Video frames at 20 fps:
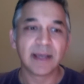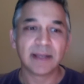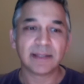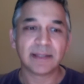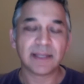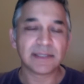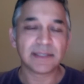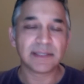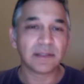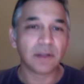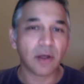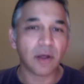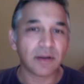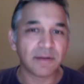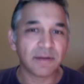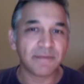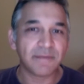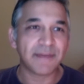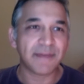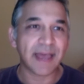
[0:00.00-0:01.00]
there's a lot
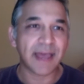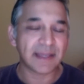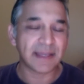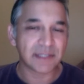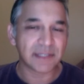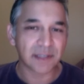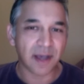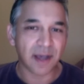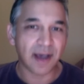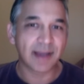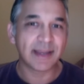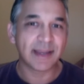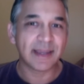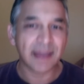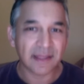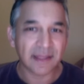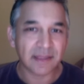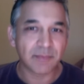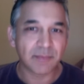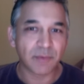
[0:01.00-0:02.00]
of anxiety
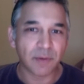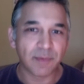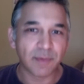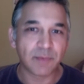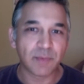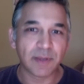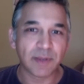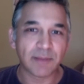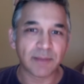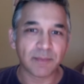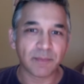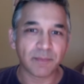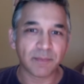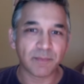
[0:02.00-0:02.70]
at the moment with